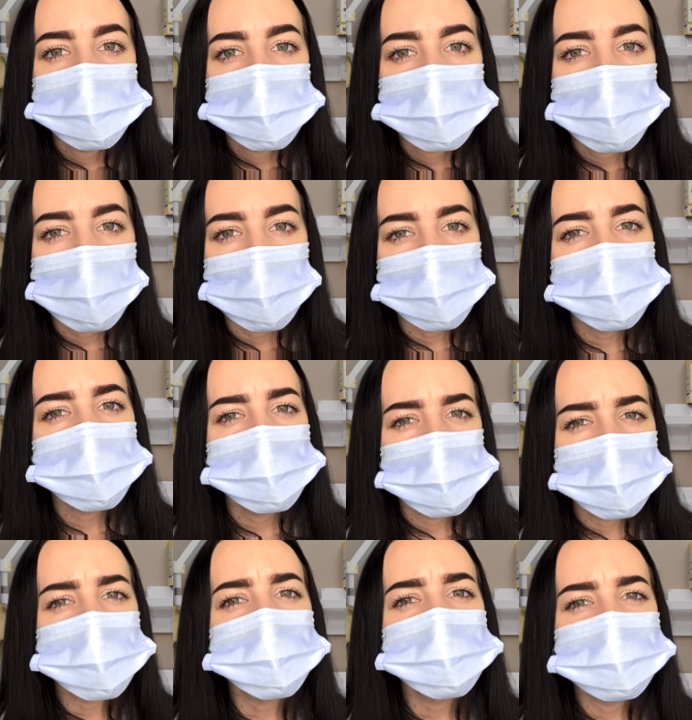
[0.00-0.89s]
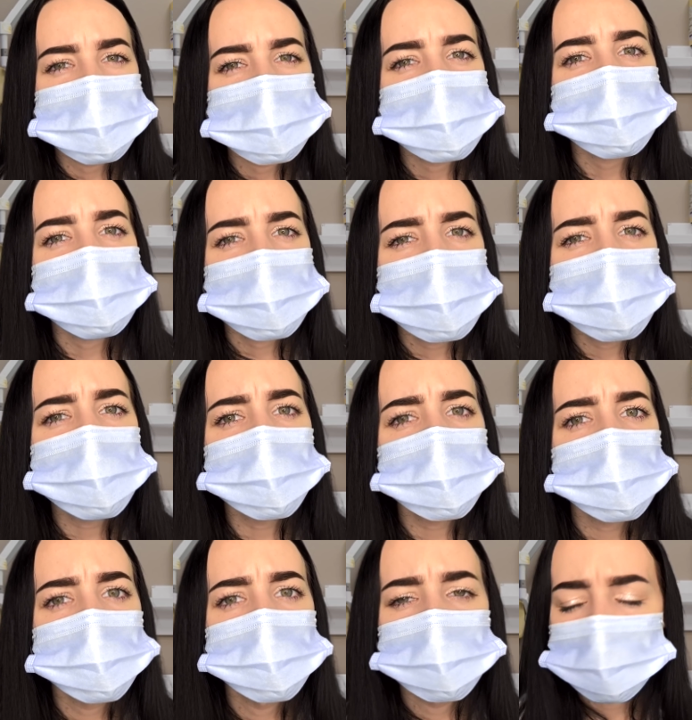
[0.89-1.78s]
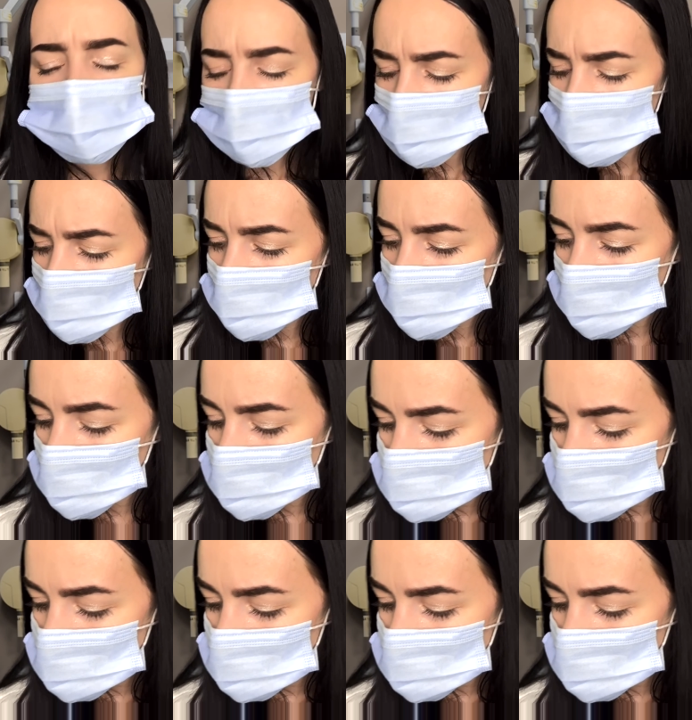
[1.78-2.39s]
A little receding? Let me